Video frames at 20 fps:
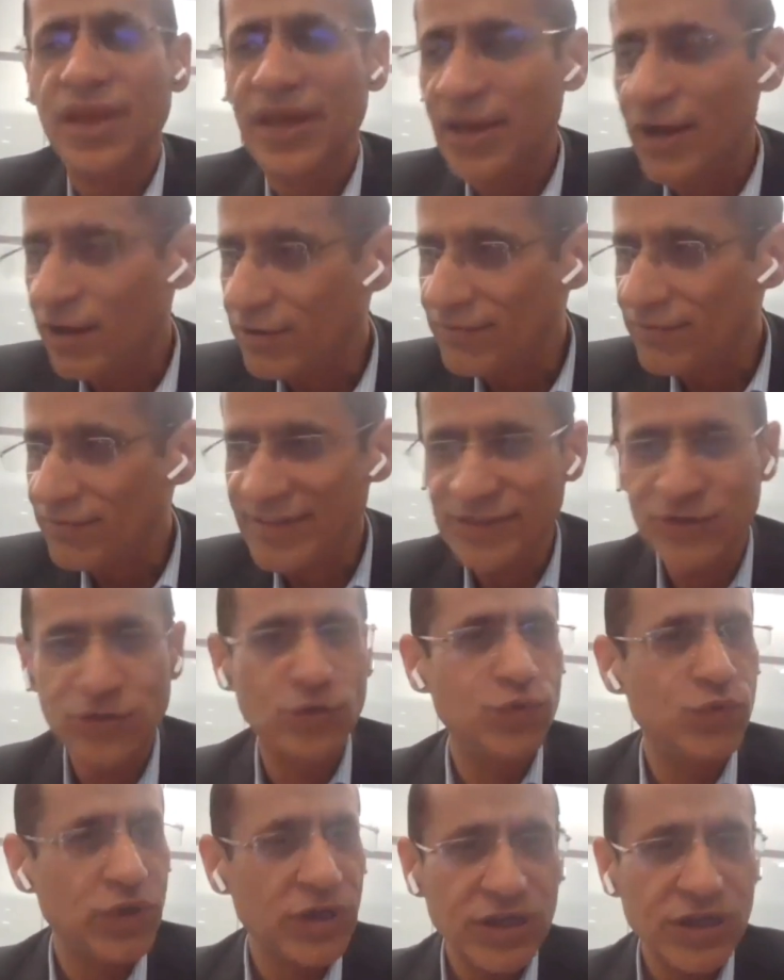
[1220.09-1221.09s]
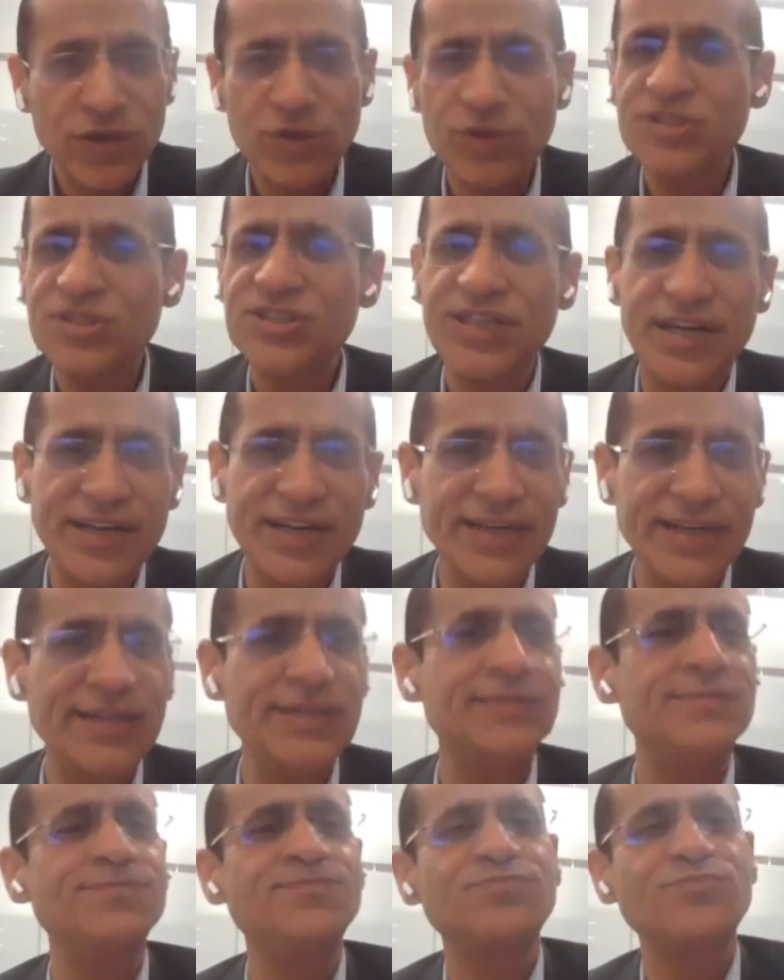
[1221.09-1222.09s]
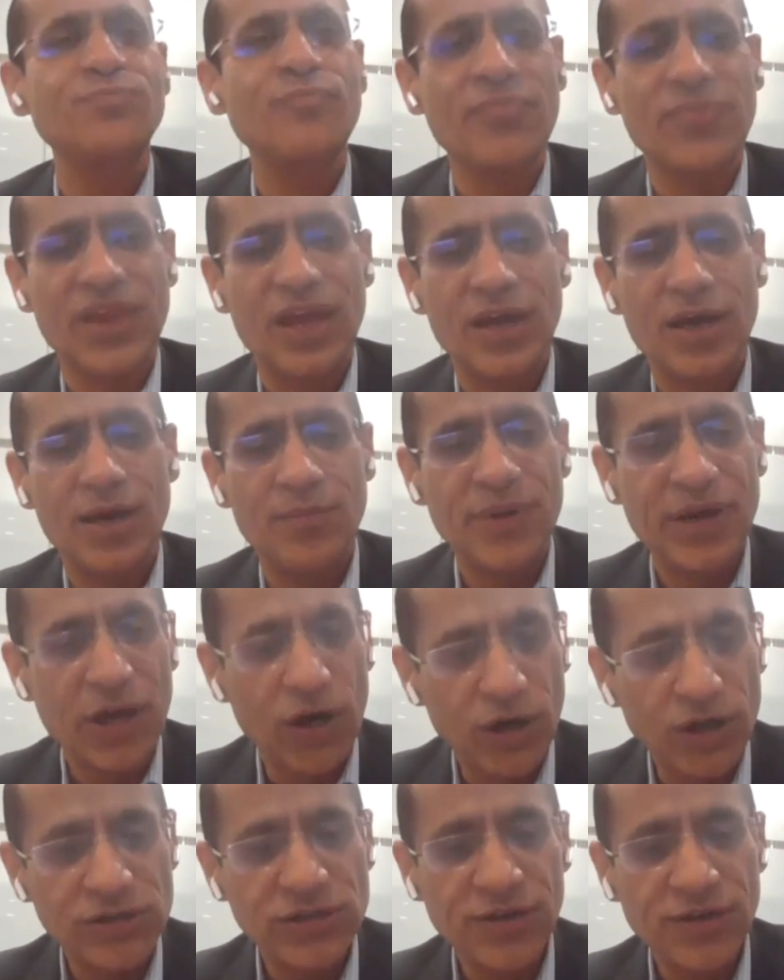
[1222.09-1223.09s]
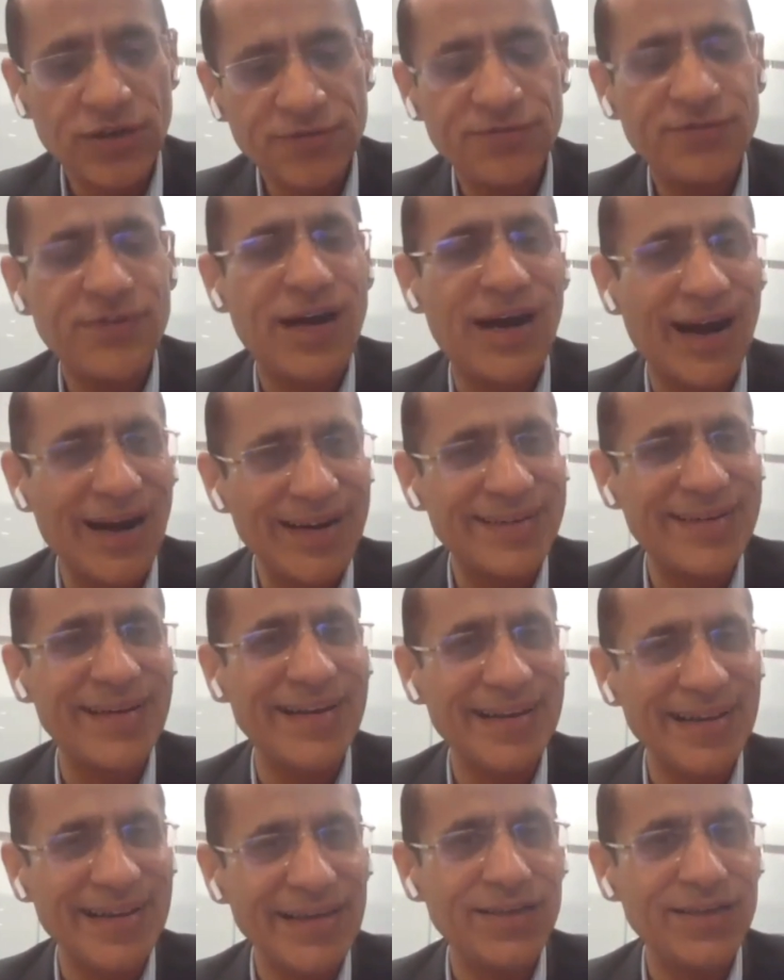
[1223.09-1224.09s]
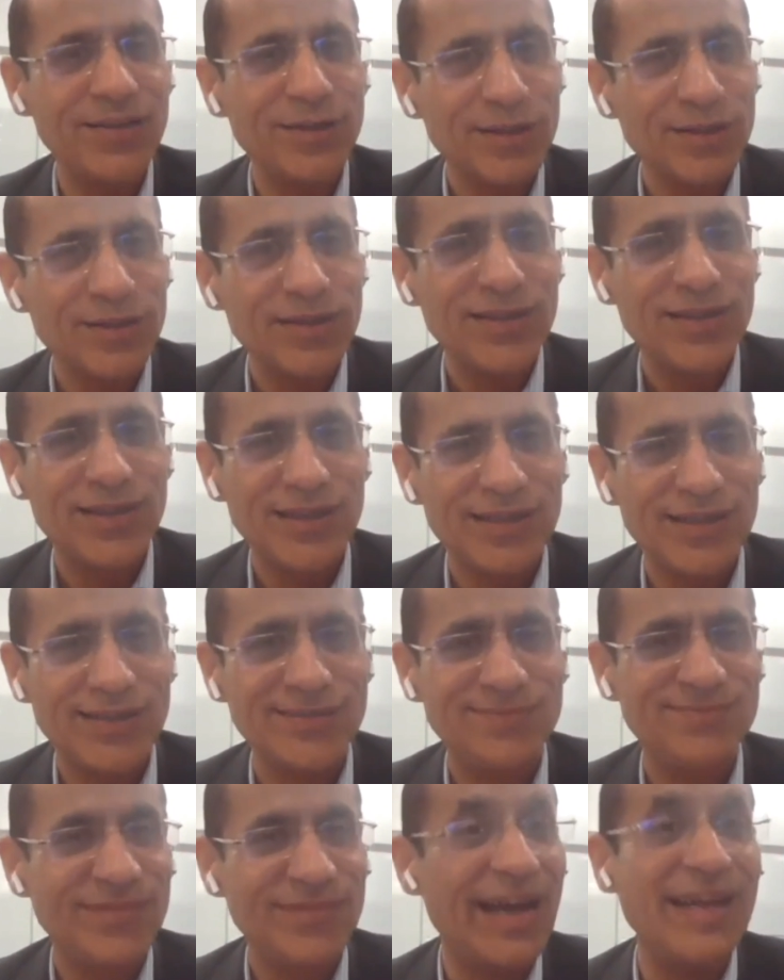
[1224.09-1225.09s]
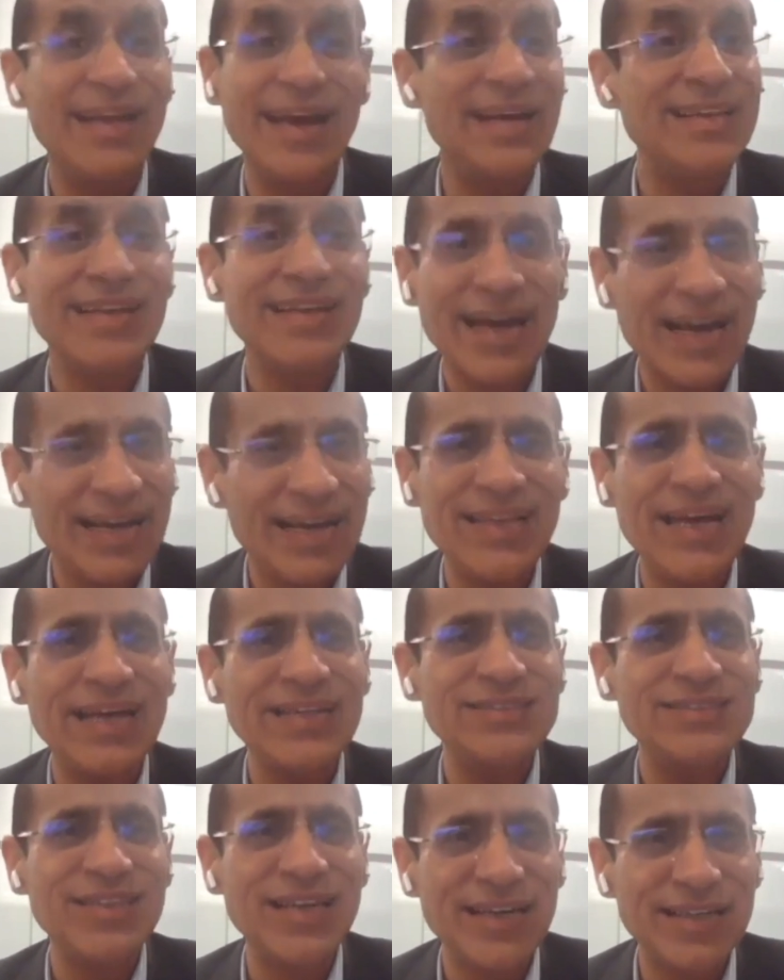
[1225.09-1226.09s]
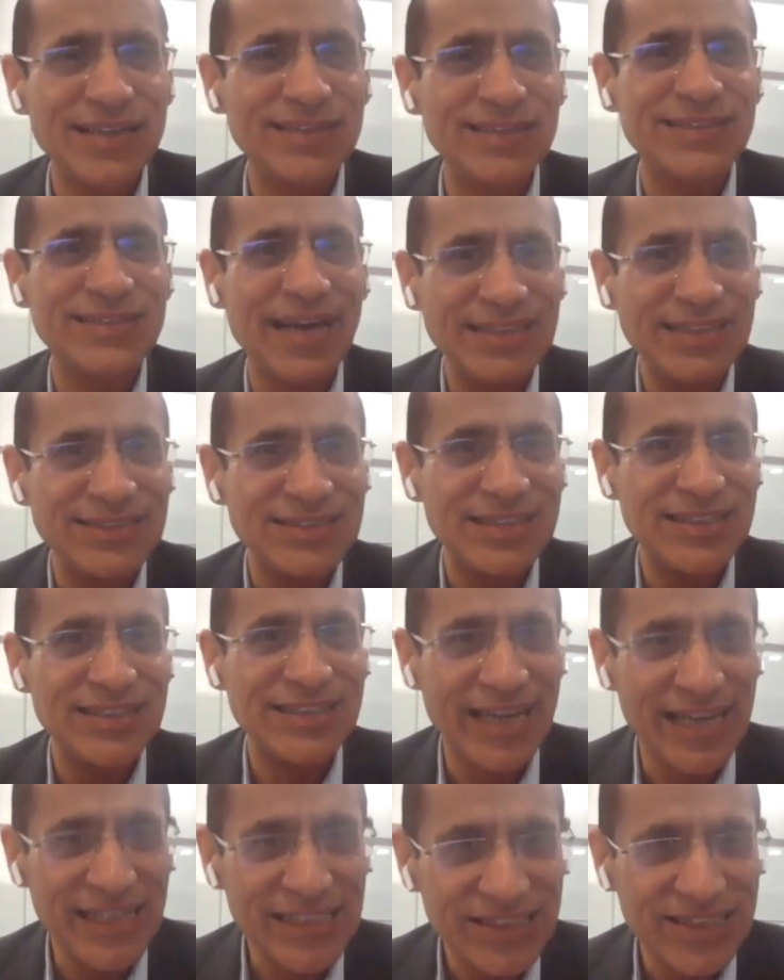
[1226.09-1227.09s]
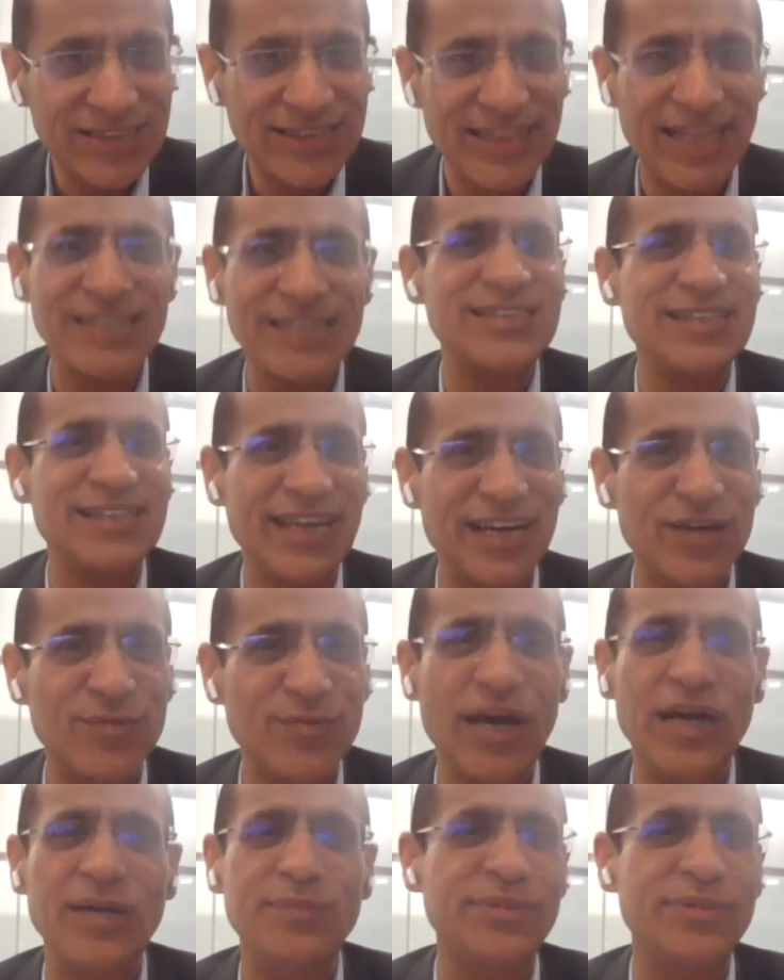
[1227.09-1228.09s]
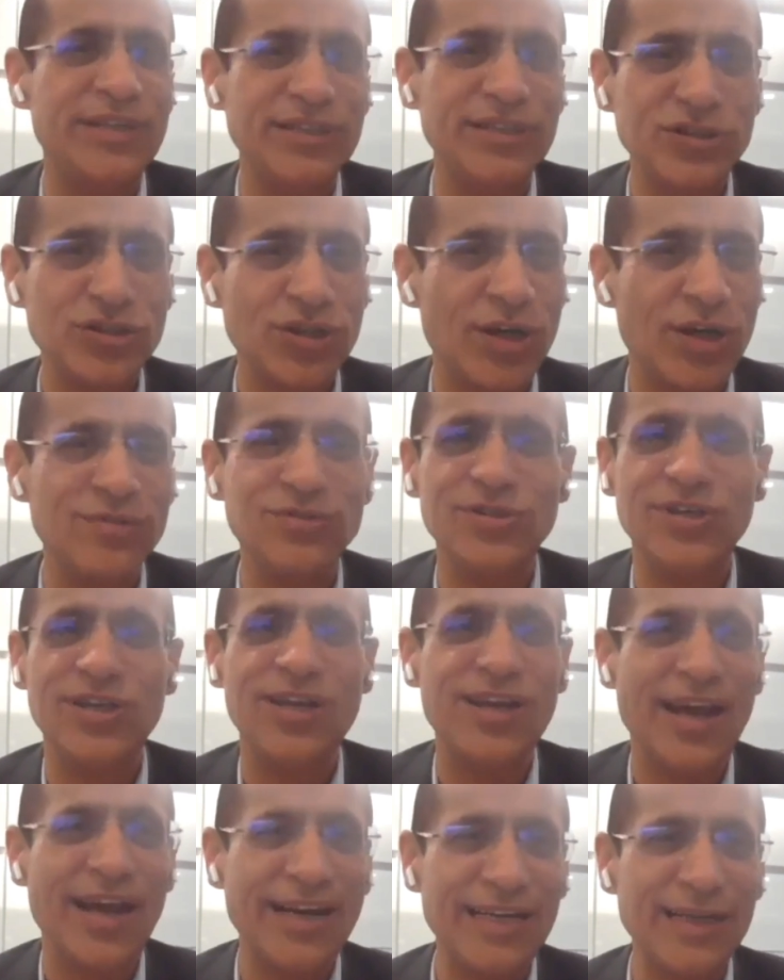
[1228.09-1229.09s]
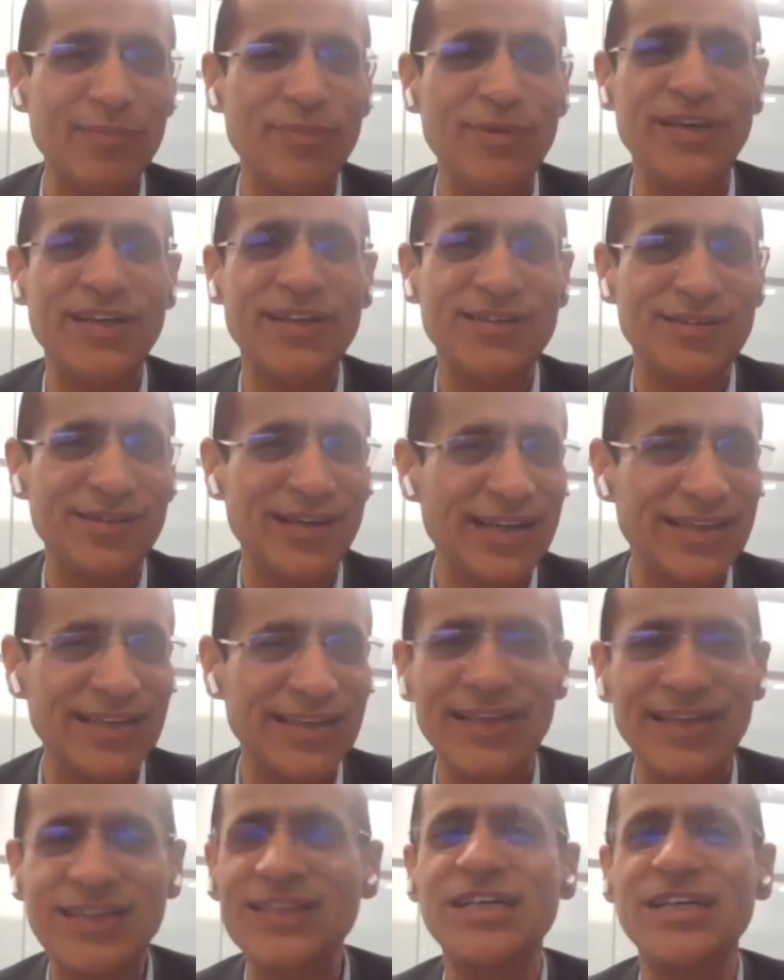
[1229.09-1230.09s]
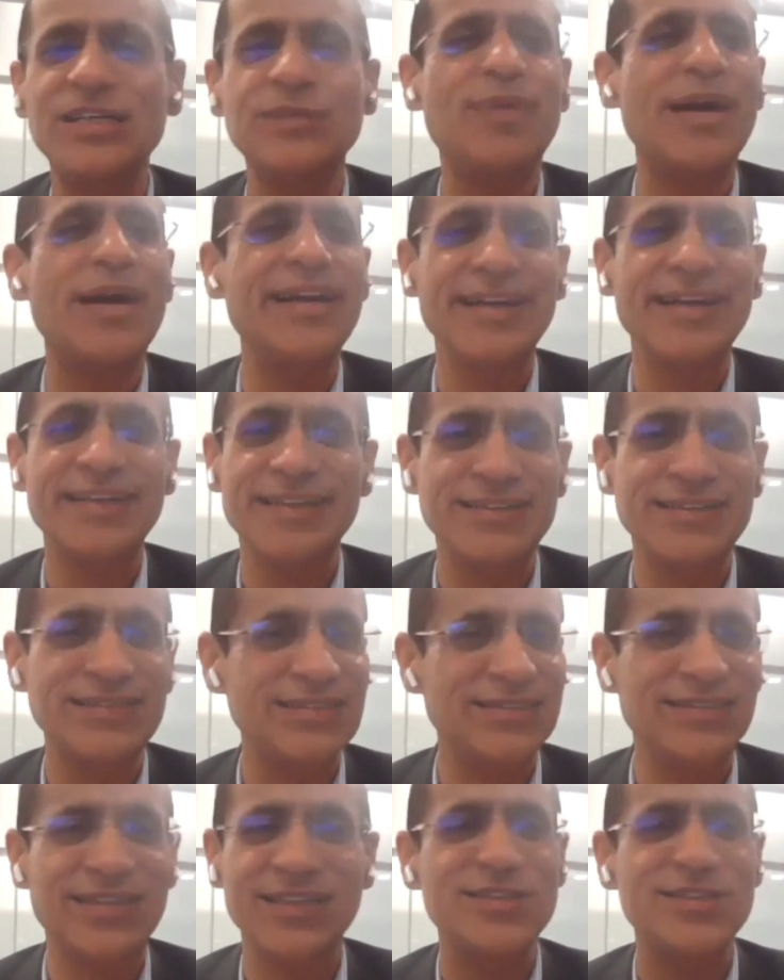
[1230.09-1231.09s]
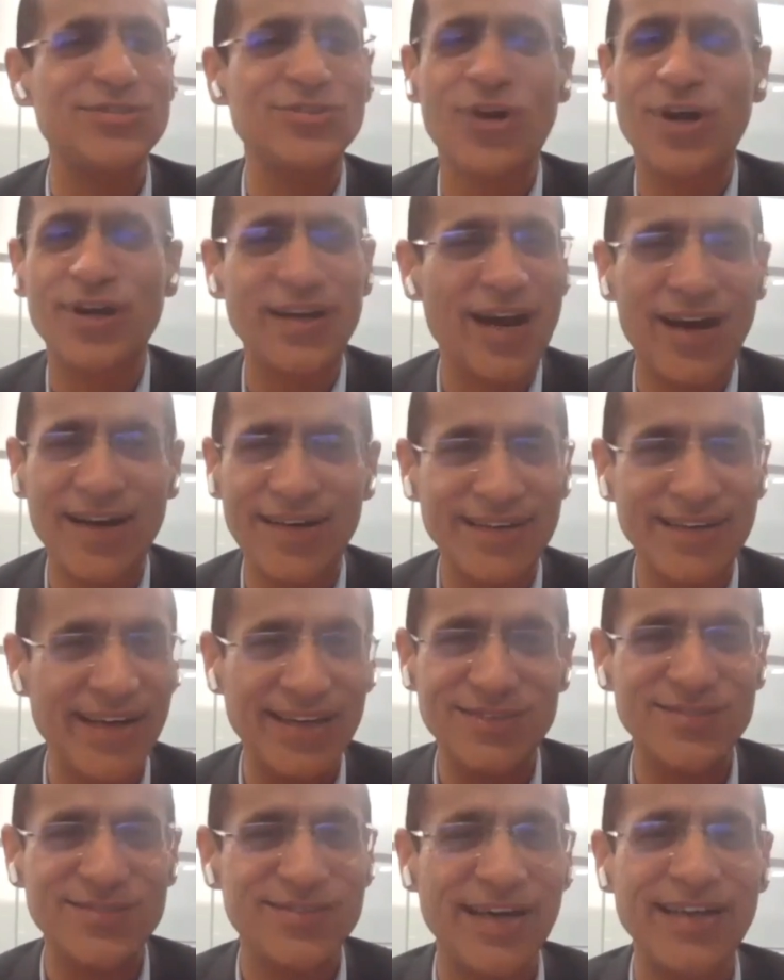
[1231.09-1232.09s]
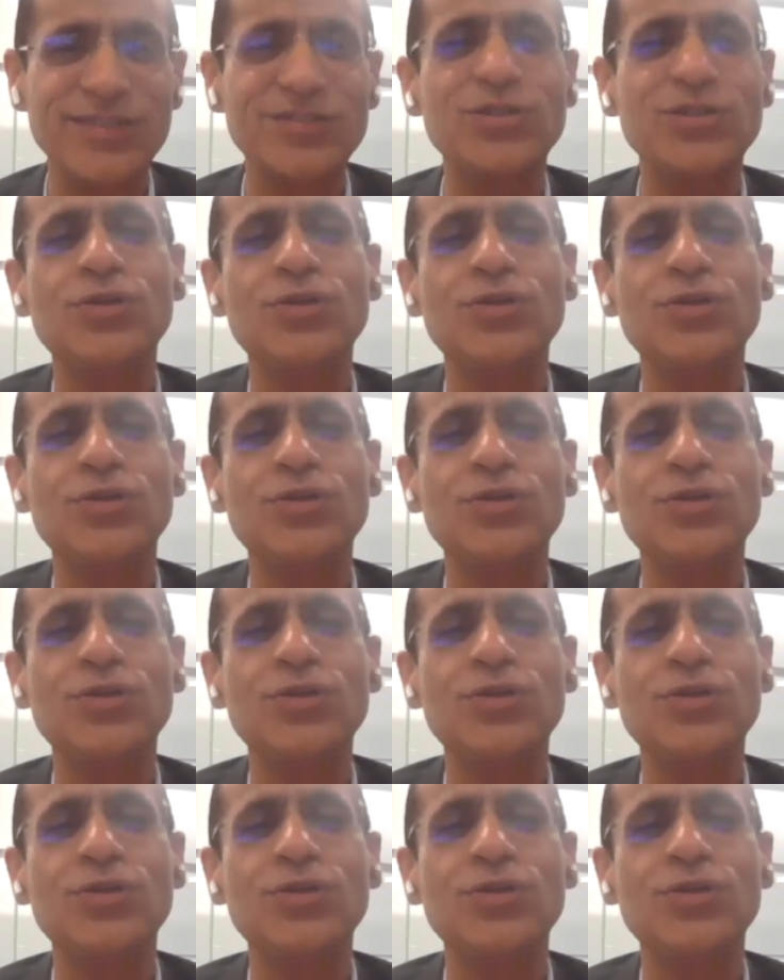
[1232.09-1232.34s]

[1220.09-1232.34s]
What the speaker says: whether to work or study, because of our training, and that's a test that's taken by British Council, IDP, and third-party agencies. This is not our test, right?